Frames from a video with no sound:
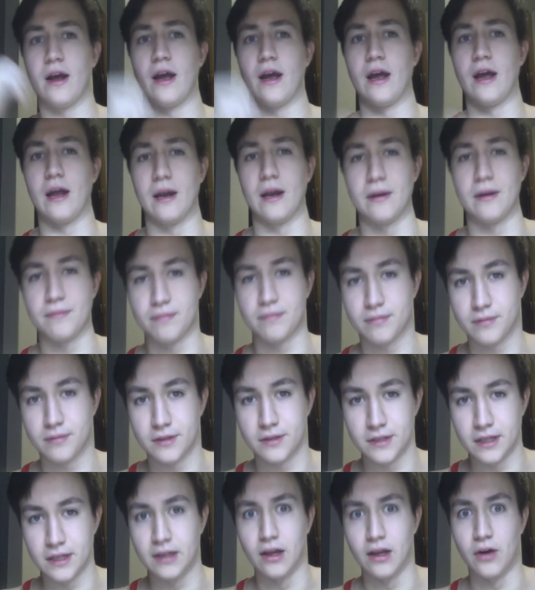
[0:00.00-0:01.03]
and
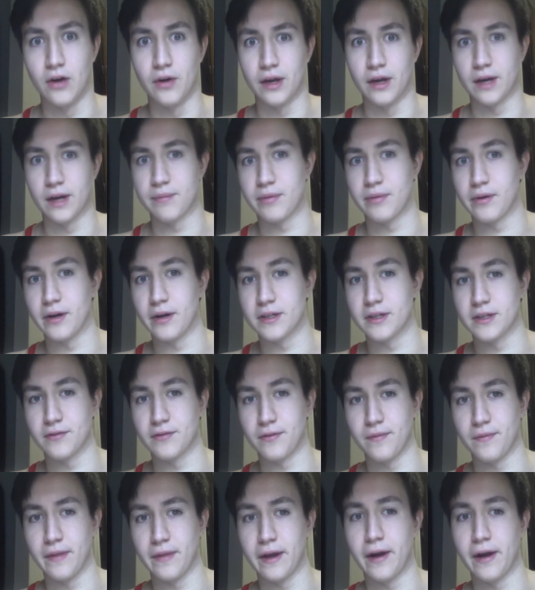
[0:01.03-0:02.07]
deloading and progressing
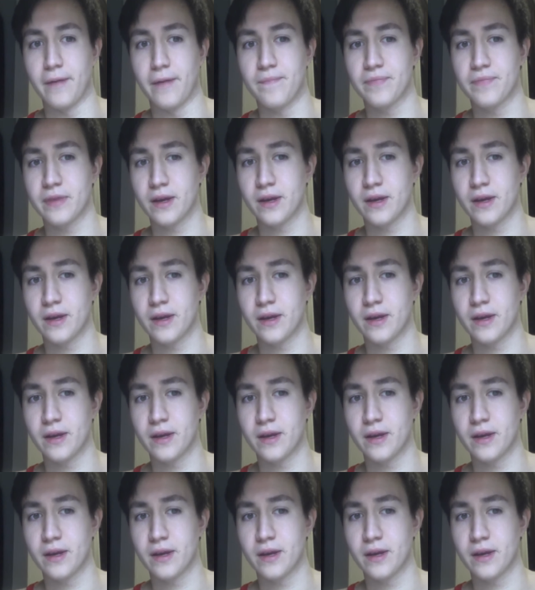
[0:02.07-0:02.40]
from there.